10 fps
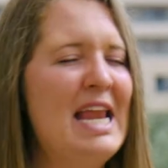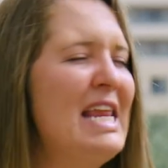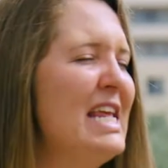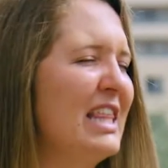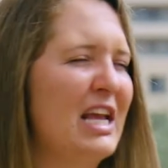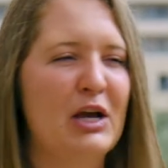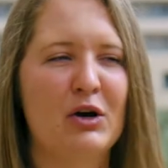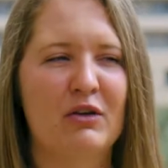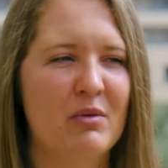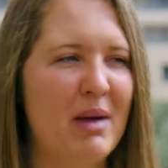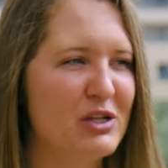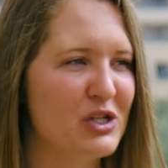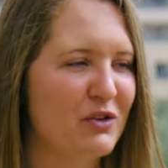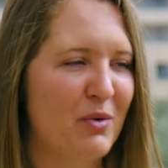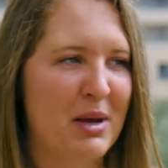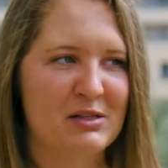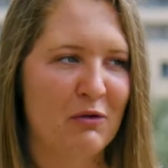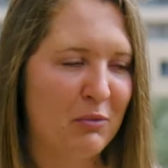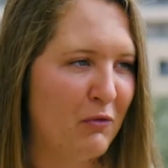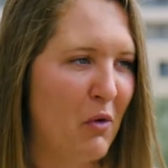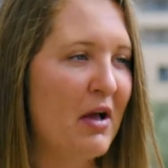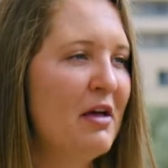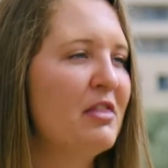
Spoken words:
anything I could have imagined for myself before.